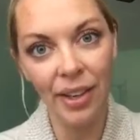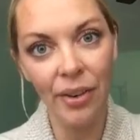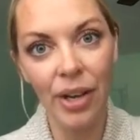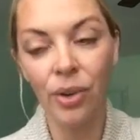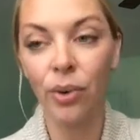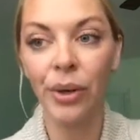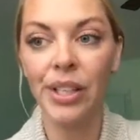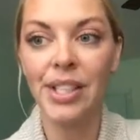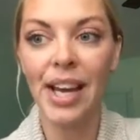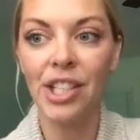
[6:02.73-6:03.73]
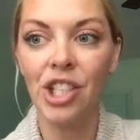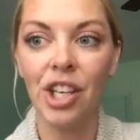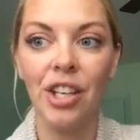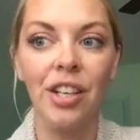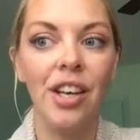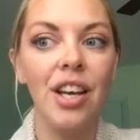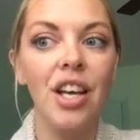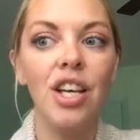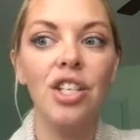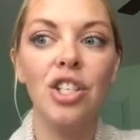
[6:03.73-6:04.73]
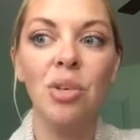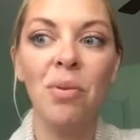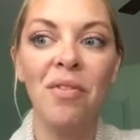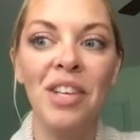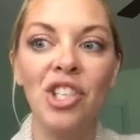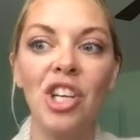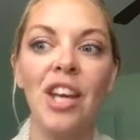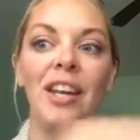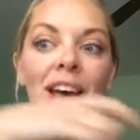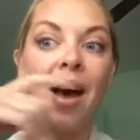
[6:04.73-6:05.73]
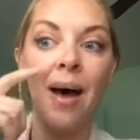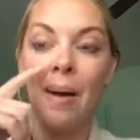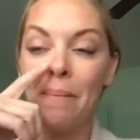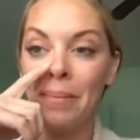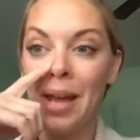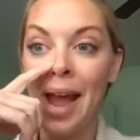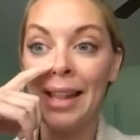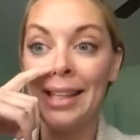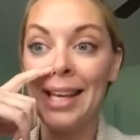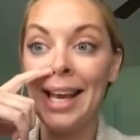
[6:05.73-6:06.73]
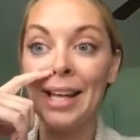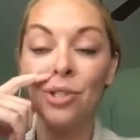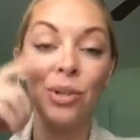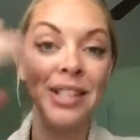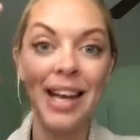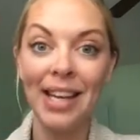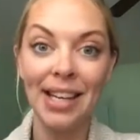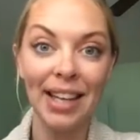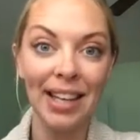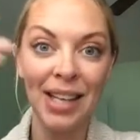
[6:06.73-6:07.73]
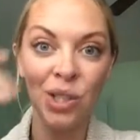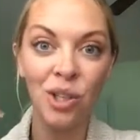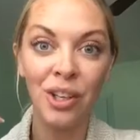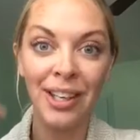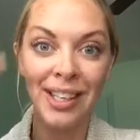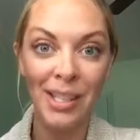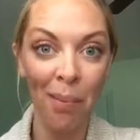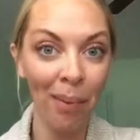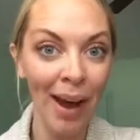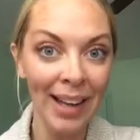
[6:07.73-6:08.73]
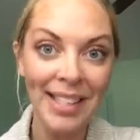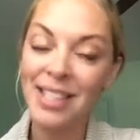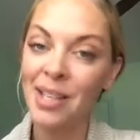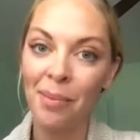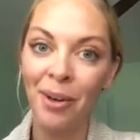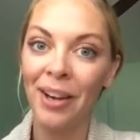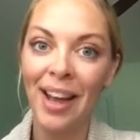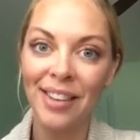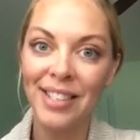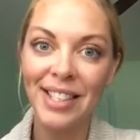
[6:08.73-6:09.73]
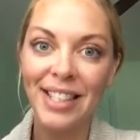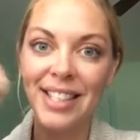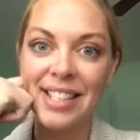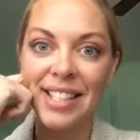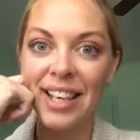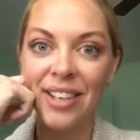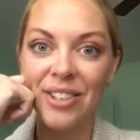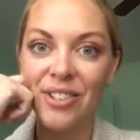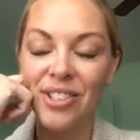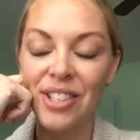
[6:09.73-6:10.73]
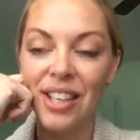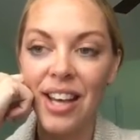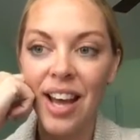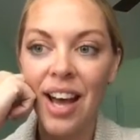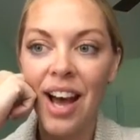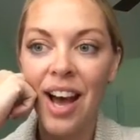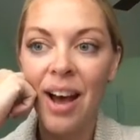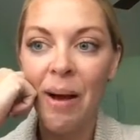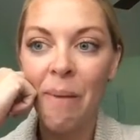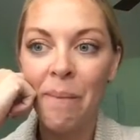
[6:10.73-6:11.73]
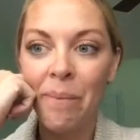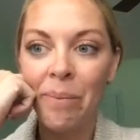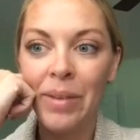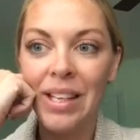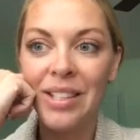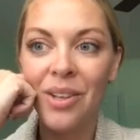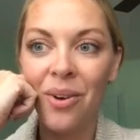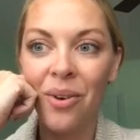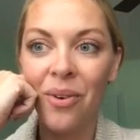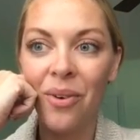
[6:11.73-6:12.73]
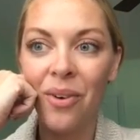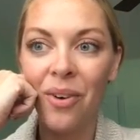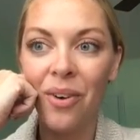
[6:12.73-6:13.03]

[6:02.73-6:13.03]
theoretical orientation, supervision. Towards the end of the class, you're going to get to practice some of your counseling skills. And so